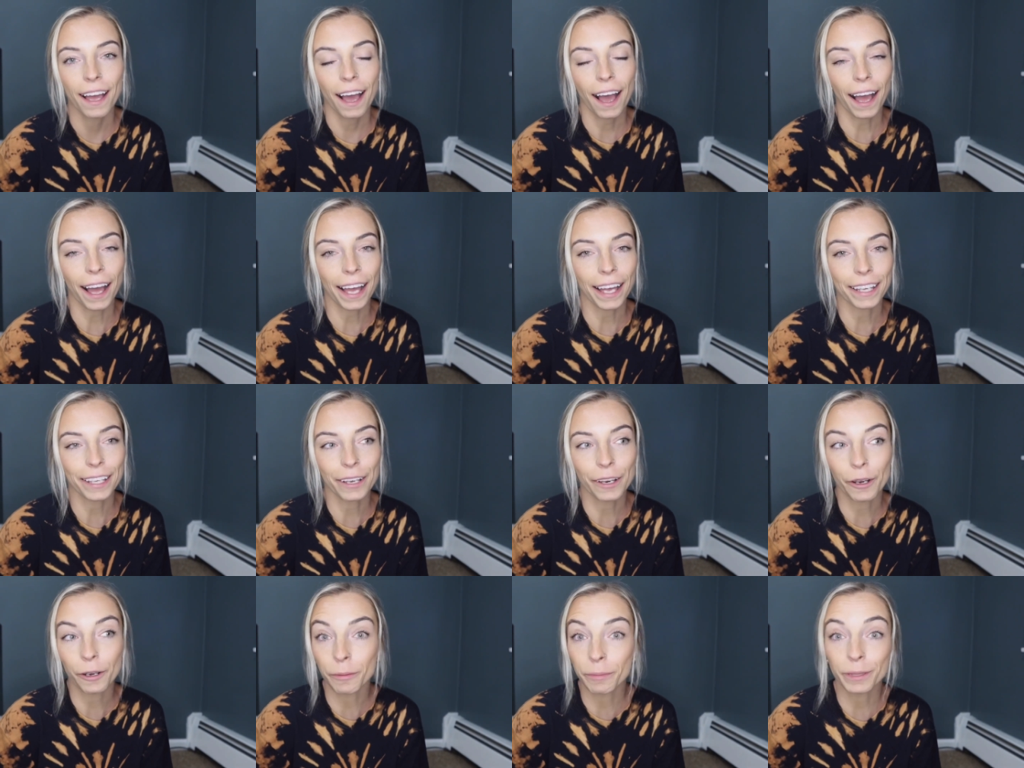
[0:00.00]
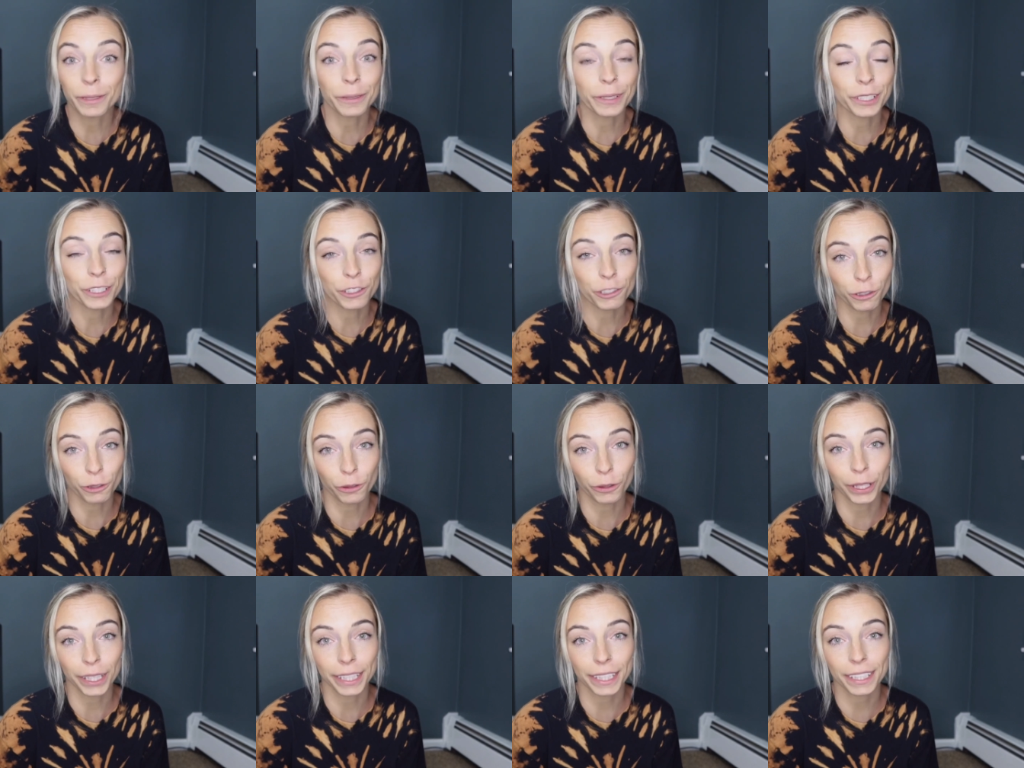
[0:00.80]
I hope you
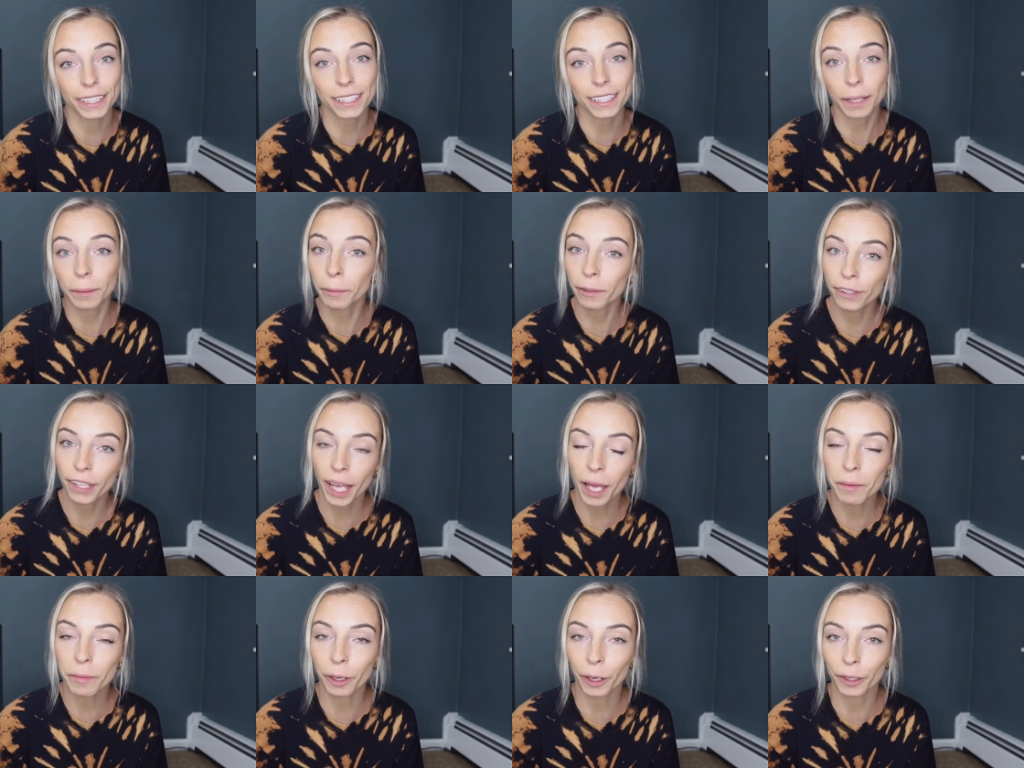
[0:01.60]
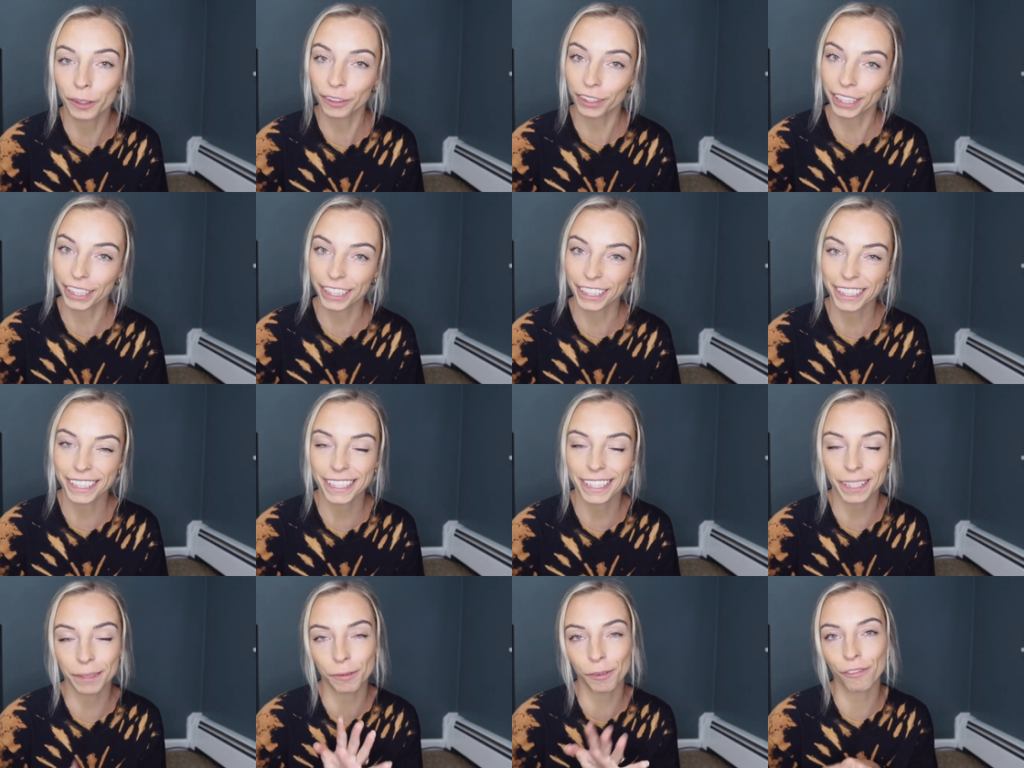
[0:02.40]
enjoyed. Some of them are really good,
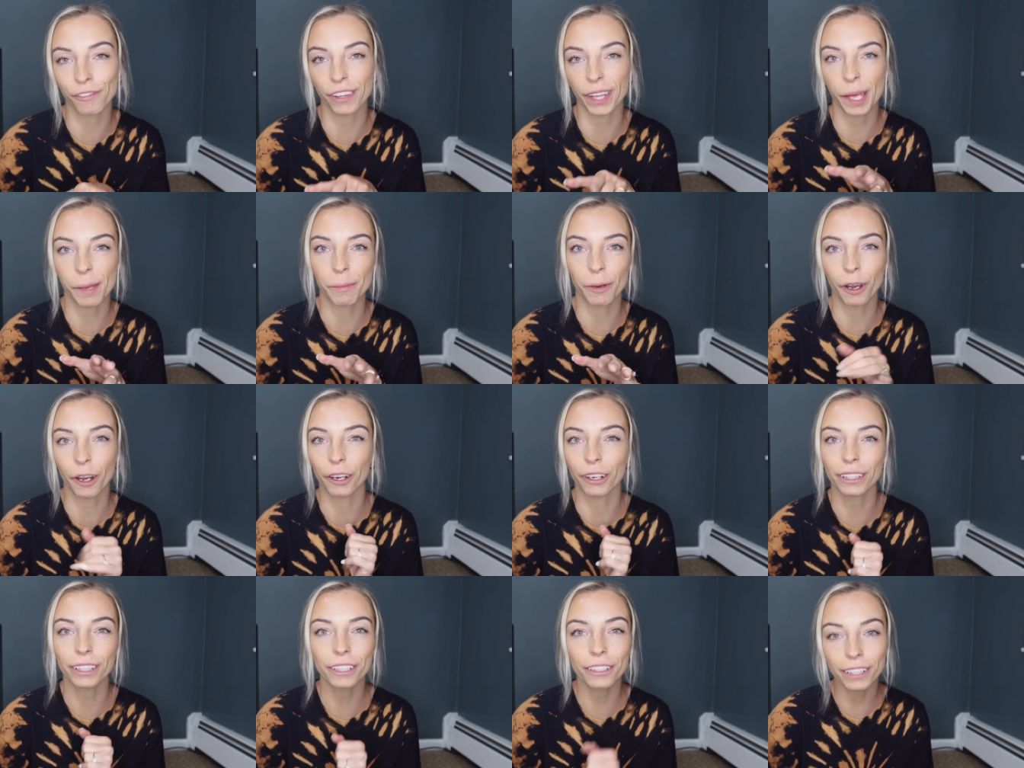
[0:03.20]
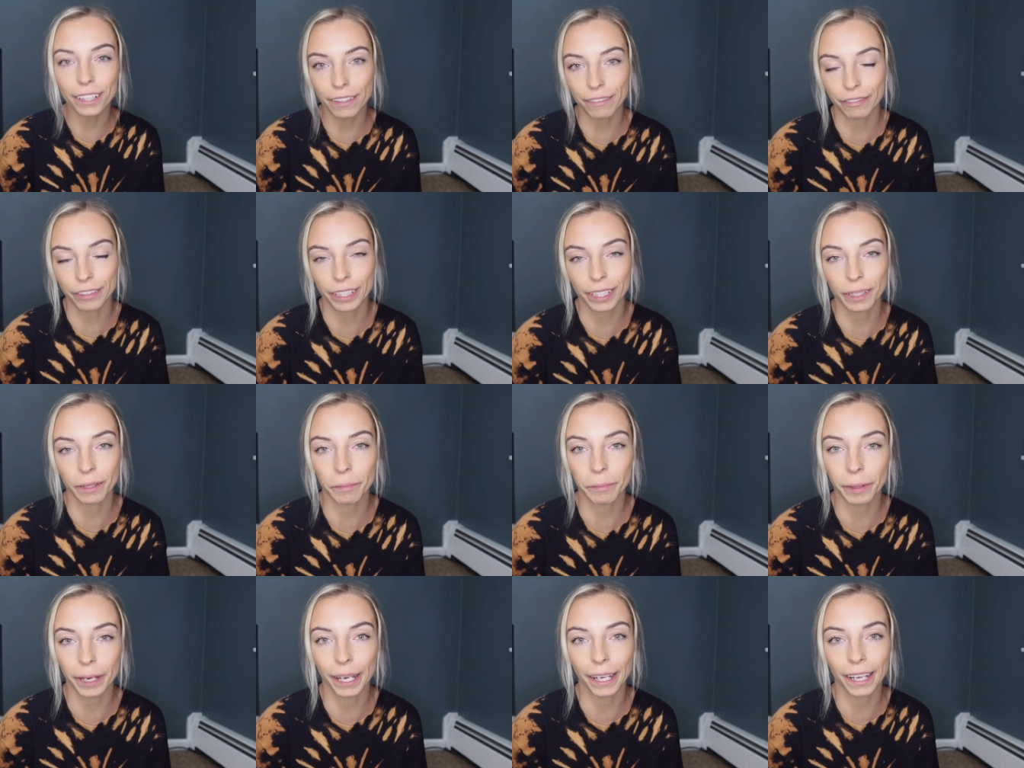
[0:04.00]
some of them are a little iffy,
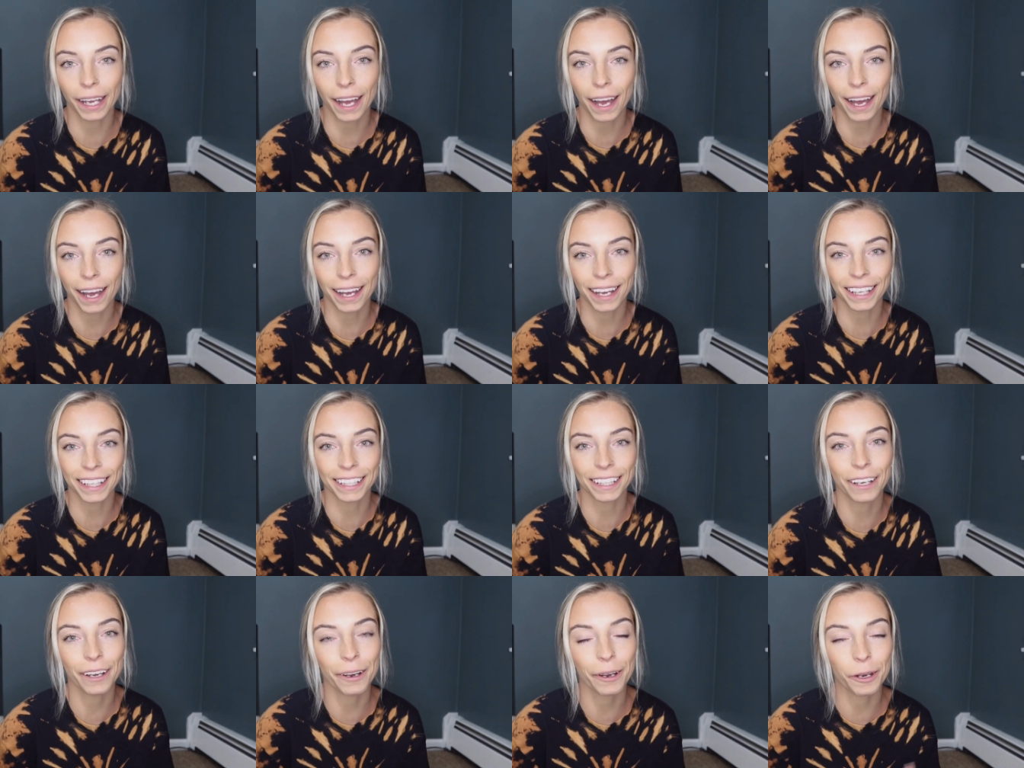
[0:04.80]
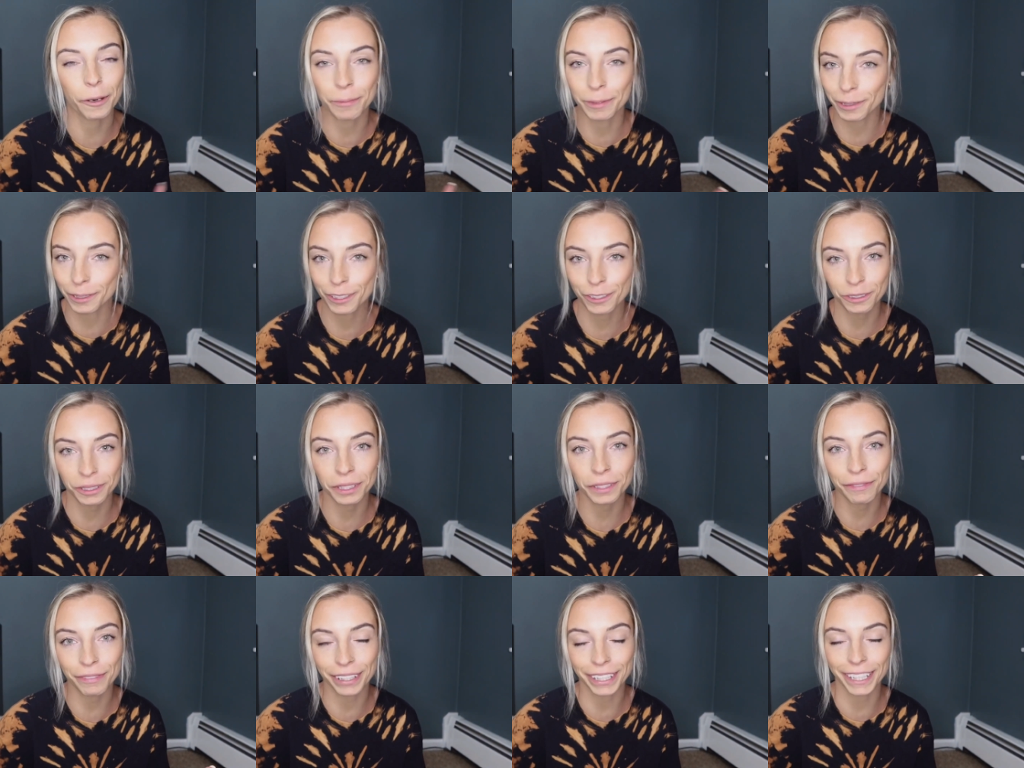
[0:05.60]
but I hope you enjoyed
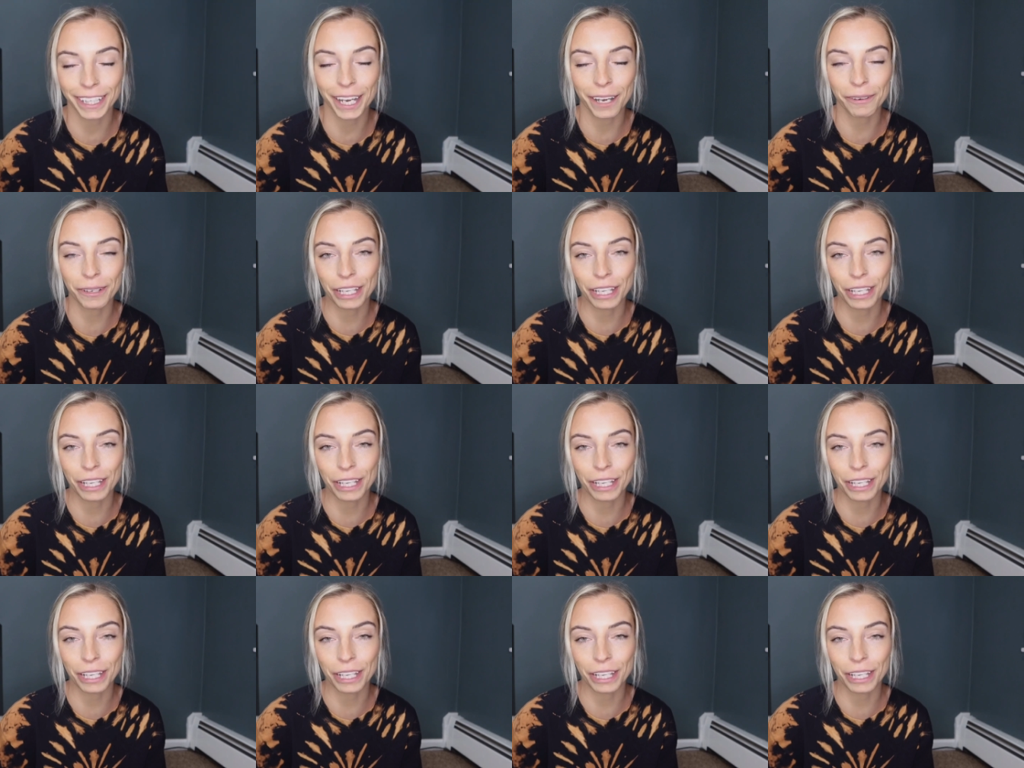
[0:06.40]
the video.